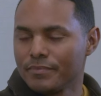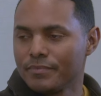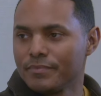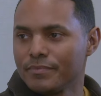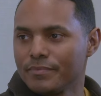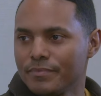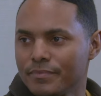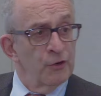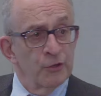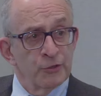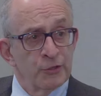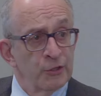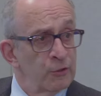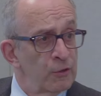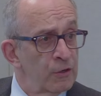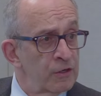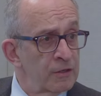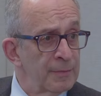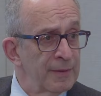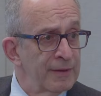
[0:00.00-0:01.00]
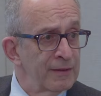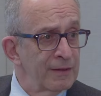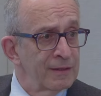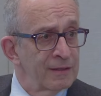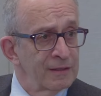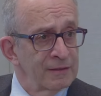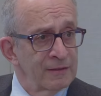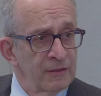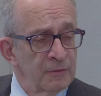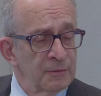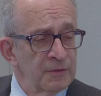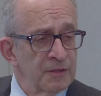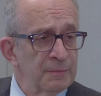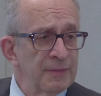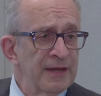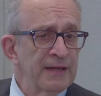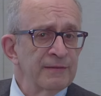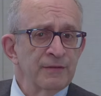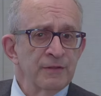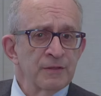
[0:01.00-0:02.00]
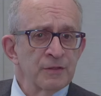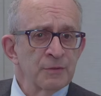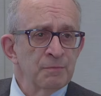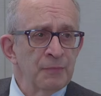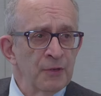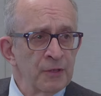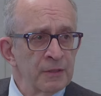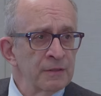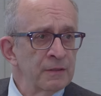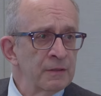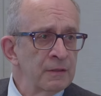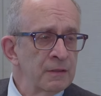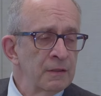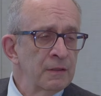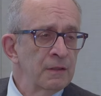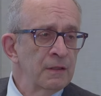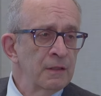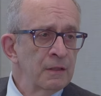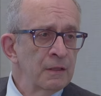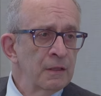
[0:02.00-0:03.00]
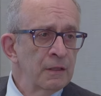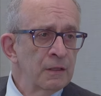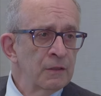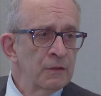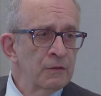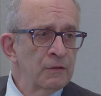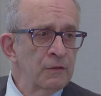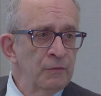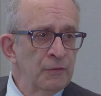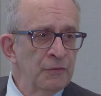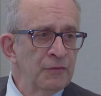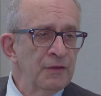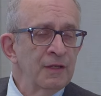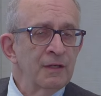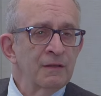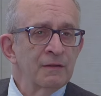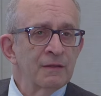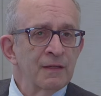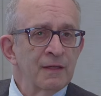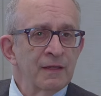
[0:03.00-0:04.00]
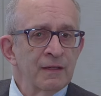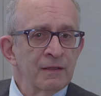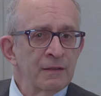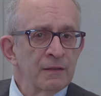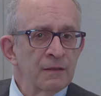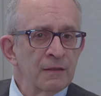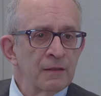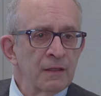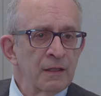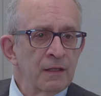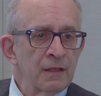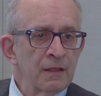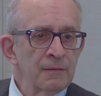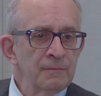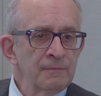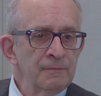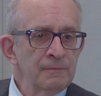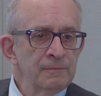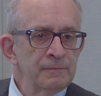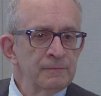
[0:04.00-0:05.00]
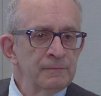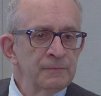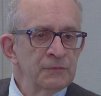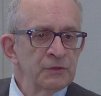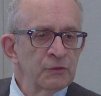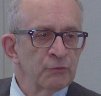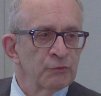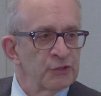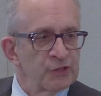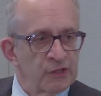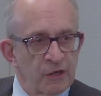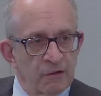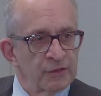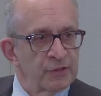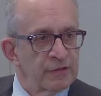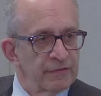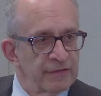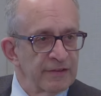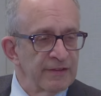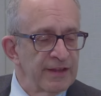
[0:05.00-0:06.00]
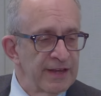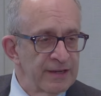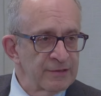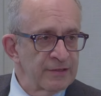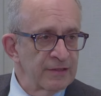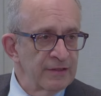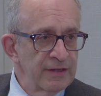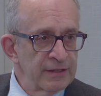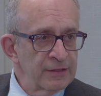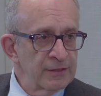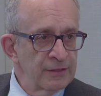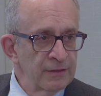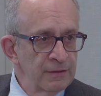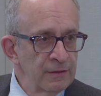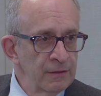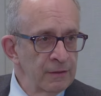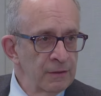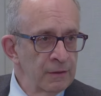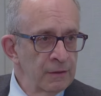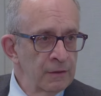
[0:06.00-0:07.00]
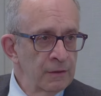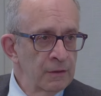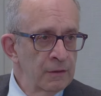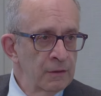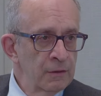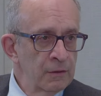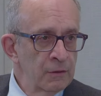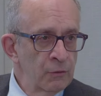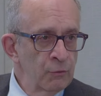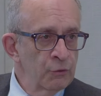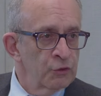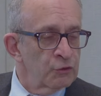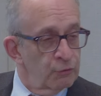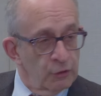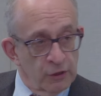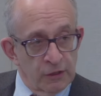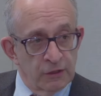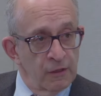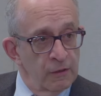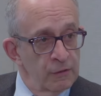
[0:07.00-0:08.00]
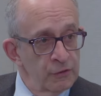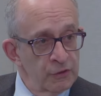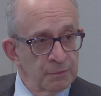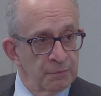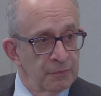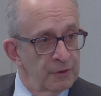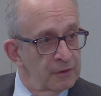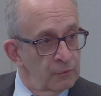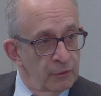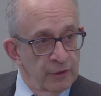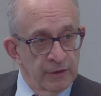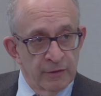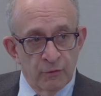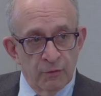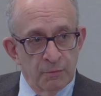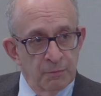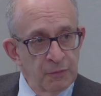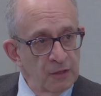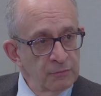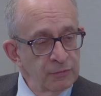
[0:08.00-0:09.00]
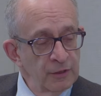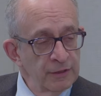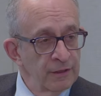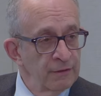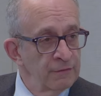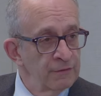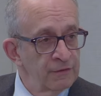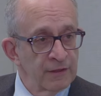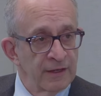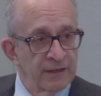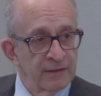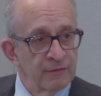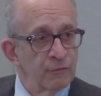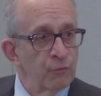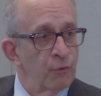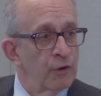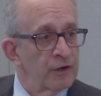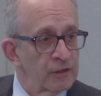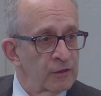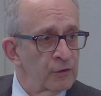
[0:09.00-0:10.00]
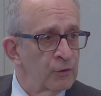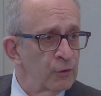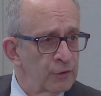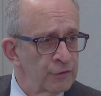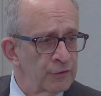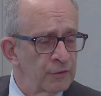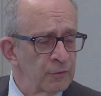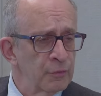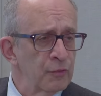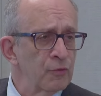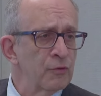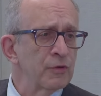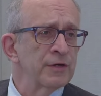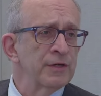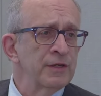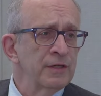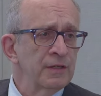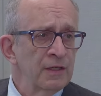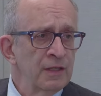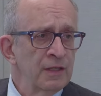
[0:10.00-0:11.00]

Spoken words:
So I've heard you talk a little bit about this, but do you think that the results of the last election, which were close, but where the Republicans kind of won across the board,